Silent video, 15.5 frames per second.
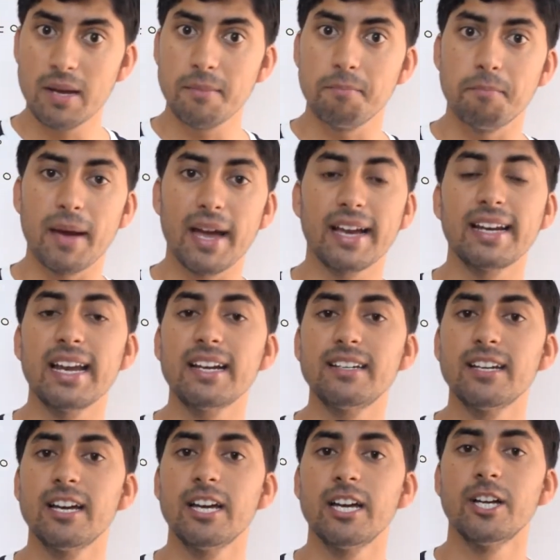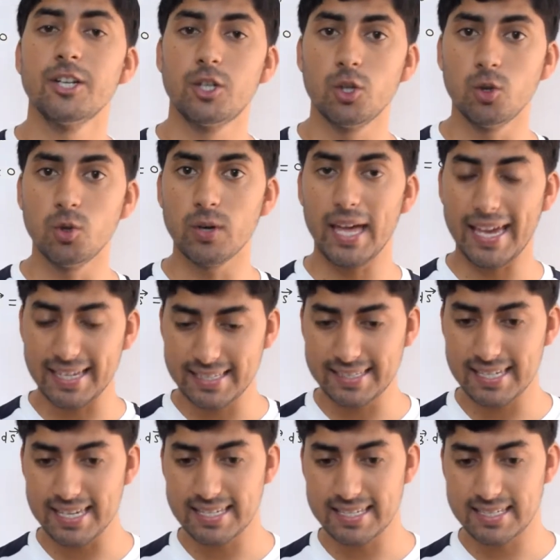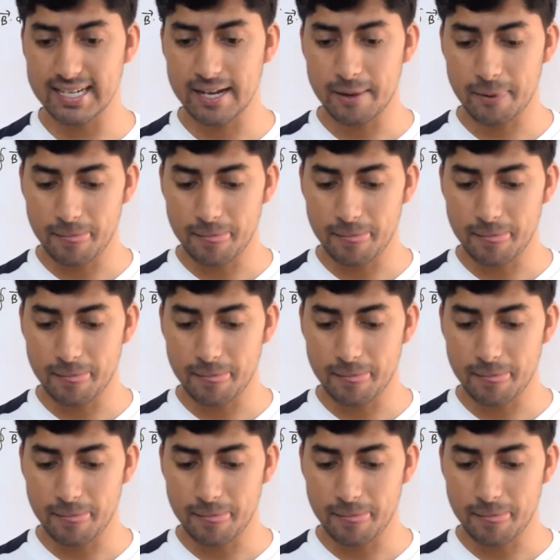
magnet to exist